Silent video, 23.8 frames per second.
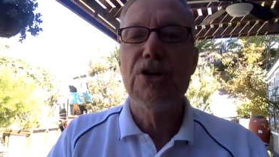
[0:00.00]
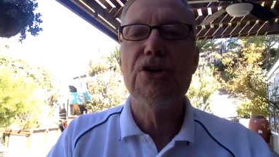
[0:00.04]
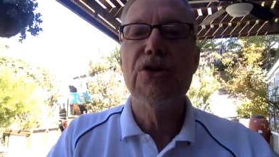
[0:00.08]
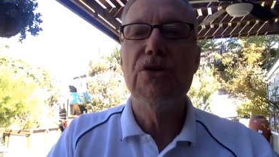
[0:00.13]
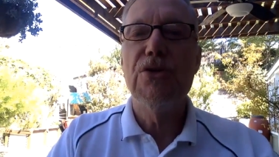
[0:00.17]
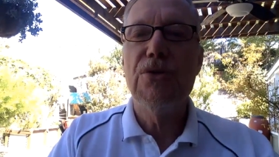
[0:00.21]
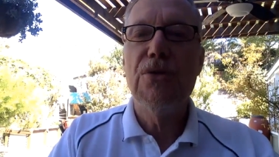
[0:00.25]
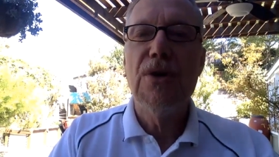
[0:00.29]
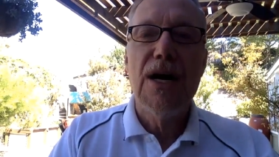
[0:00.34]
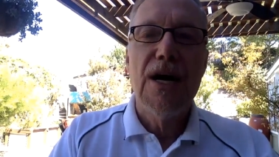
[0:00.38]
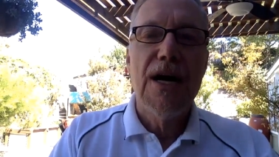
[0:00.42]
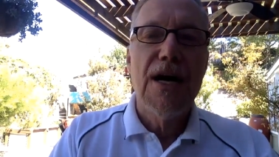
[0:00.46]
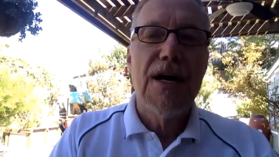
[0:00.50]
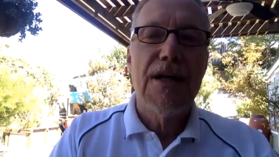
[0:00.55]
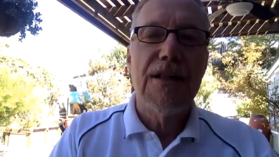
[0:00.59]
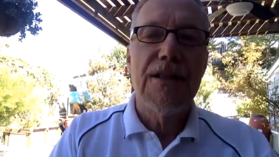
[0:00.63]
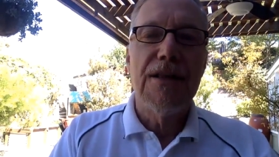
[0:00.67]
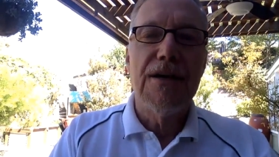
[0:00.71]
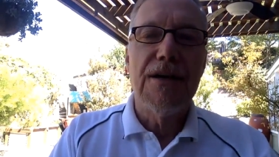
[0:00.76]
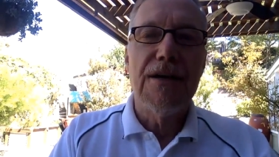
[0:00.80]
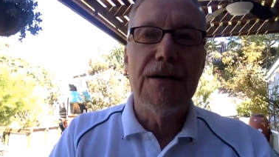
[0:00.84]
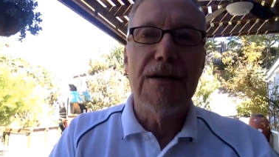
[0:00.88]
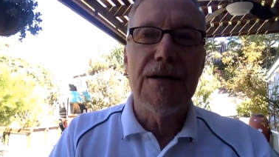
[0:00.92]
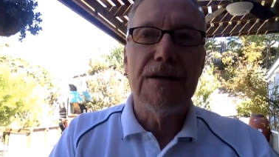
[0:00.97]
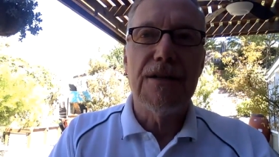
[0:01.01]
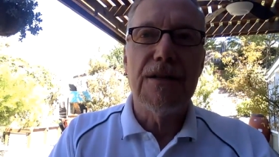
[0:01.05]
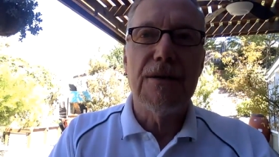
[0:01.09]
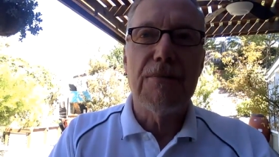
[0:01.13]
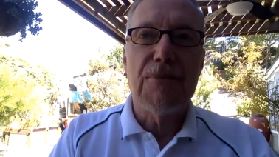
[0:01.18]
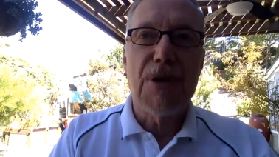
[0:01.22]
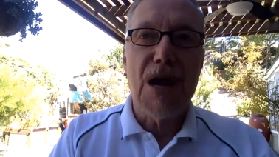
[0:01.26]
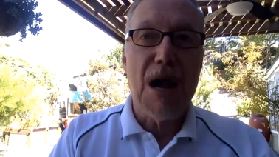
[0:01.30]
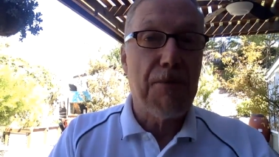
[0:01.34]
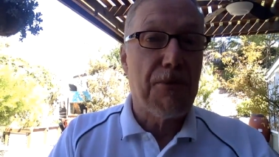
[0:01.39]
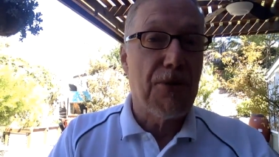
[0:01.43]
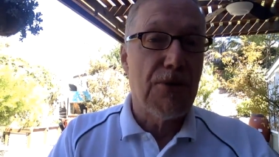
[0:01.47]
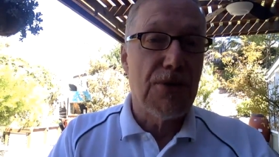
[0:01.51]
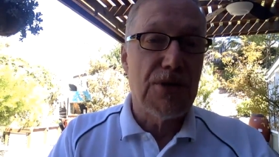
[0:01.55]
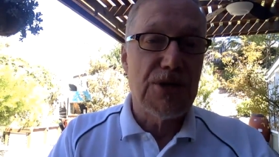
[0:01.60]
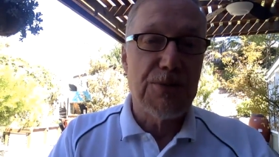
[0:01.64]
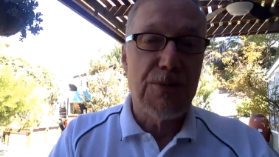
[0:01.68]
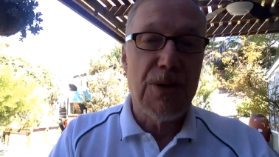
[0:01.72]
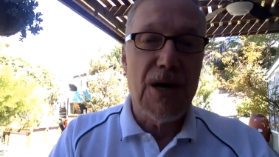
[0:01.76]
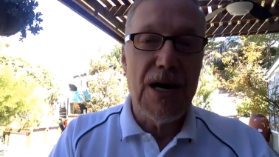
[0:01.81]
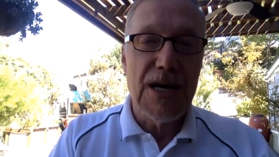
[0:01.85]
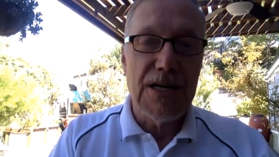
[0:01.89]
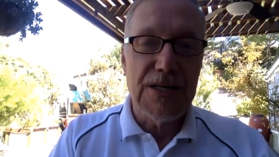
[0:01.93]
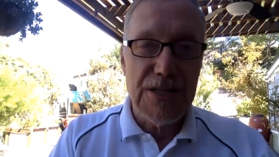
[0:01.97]
do the, the proper
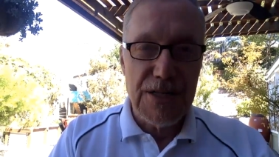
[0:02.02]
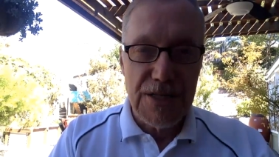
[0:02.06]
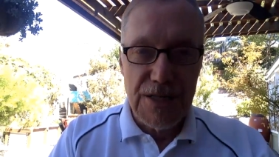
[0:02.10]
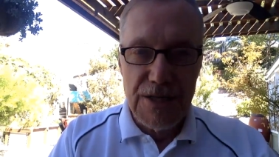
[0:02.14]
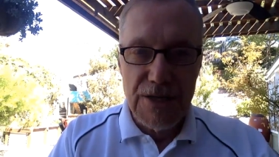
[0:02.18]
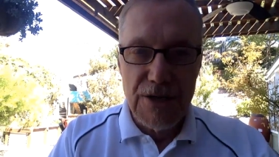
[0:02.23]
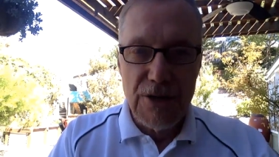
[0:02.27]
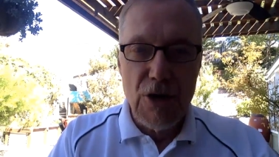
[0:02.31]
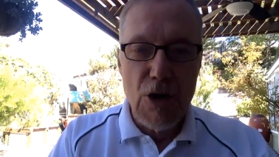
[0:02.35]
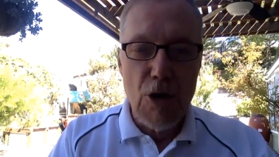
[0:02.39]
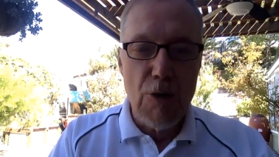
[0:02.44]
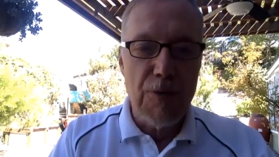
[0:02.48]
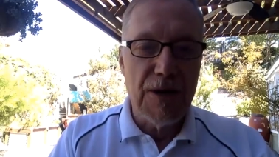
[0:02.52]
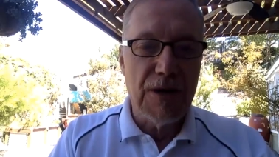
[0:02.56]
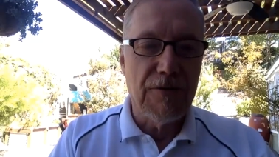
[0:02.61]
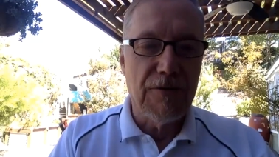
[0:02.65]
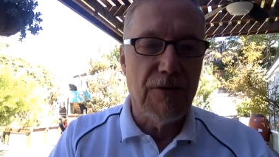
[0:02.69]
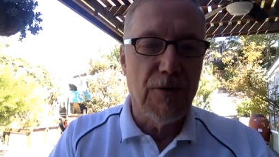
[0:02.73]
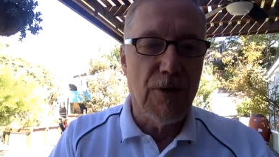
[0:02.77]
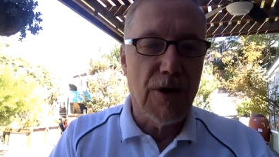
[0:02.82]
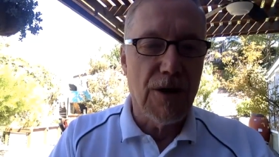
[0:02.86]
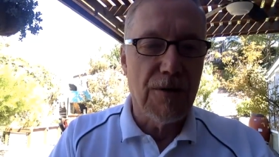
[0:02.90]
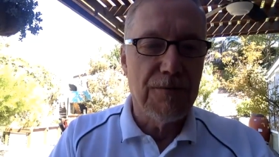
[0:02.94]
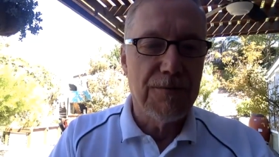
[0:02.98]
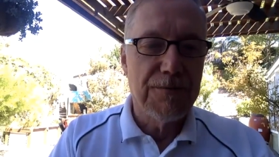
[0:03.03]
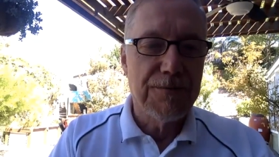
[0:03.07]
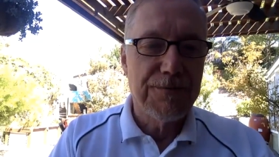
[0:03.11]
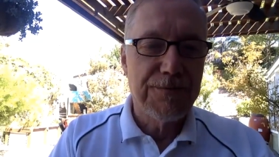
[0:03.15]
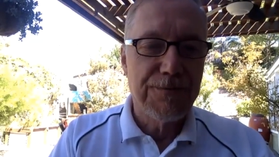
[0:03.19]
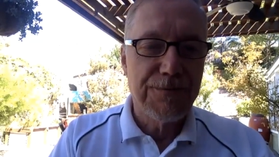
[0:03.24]
response that you're hoping for.